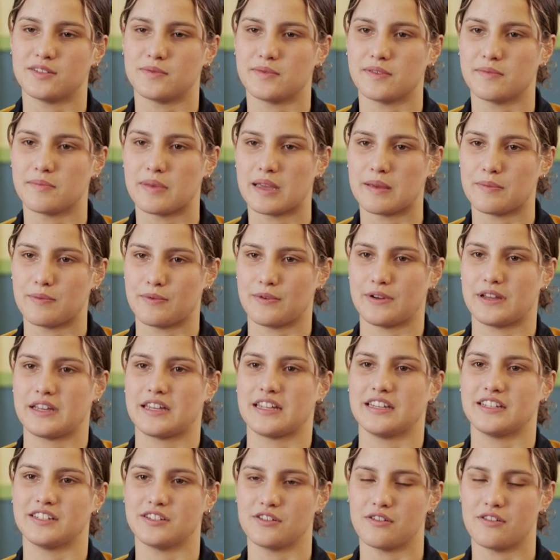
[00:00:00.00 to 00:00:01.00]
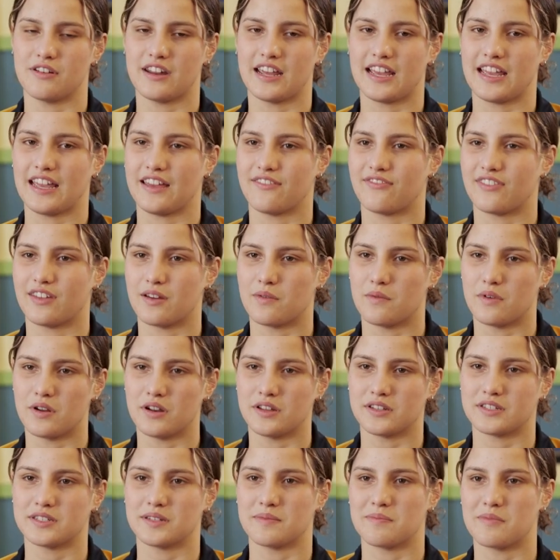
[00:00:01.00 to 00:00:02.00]
where people can donate if they want to
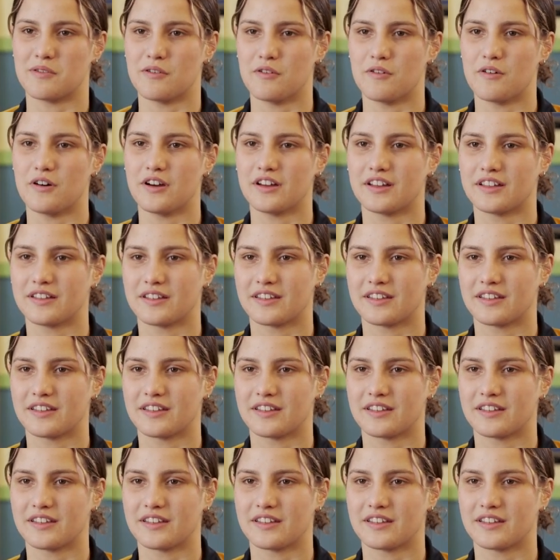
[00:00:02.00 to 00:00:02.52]
support.